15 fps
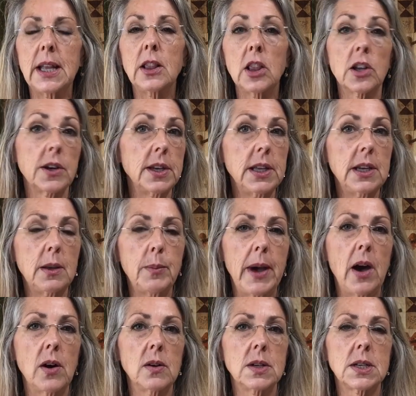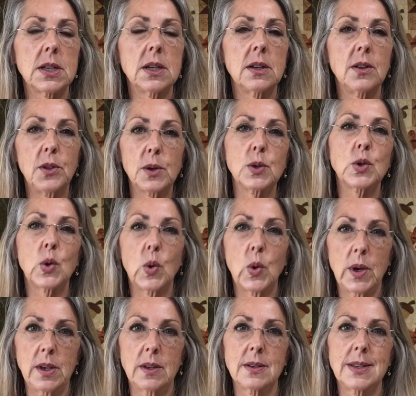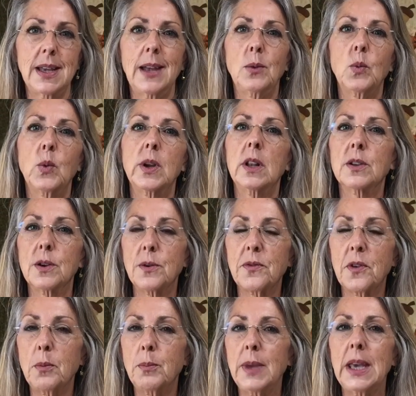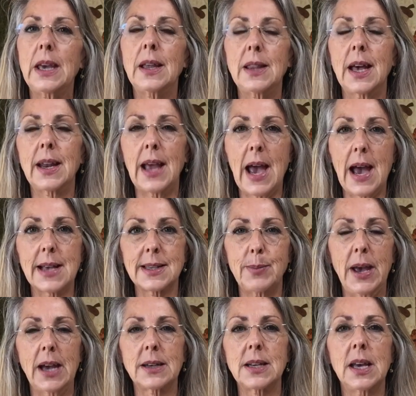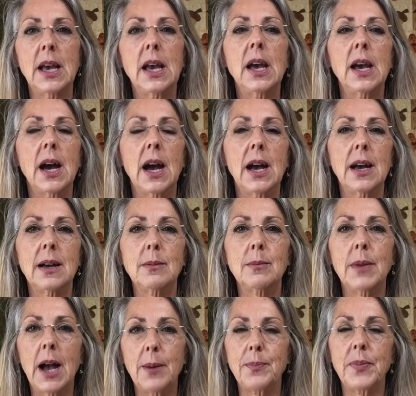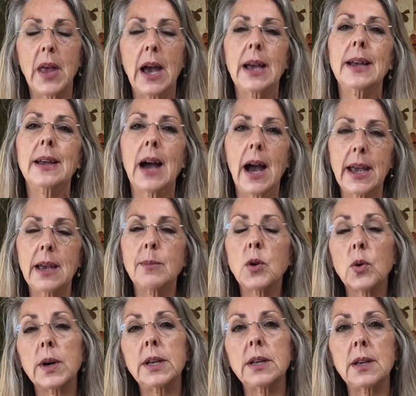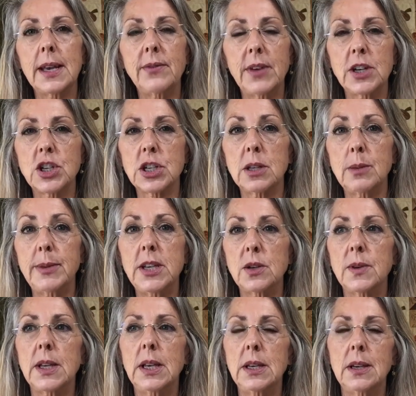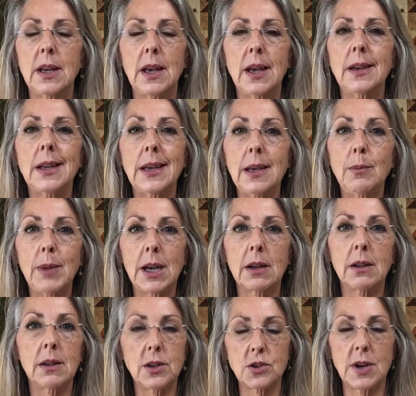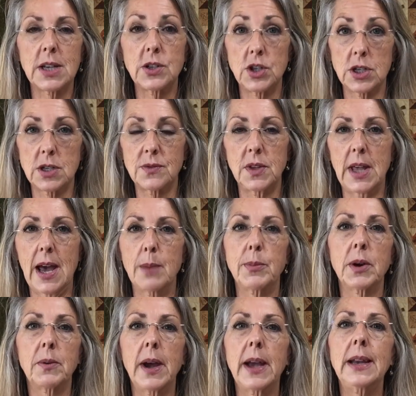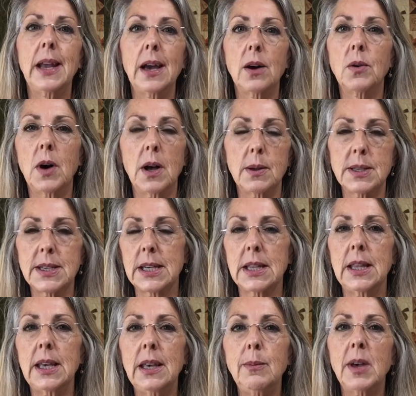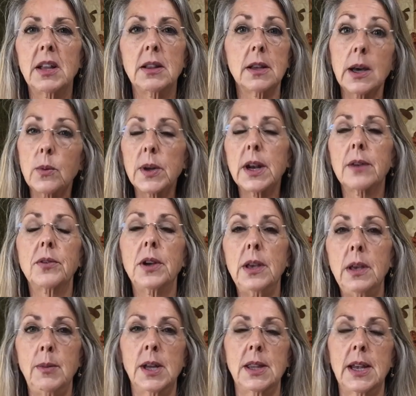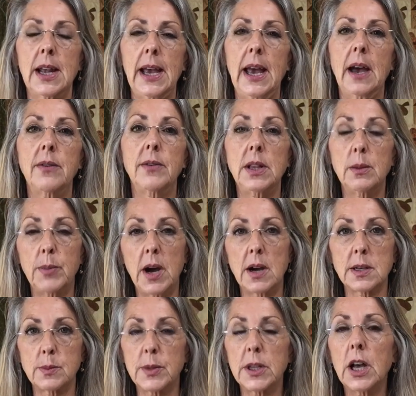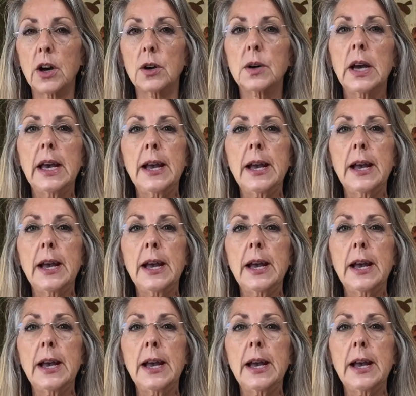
in learning about those oils and want to learn from me in that aspect, I am going to eventually be doing an email address just for that. But right now, I'll stick the email. Look at whatever email that I have in the box below,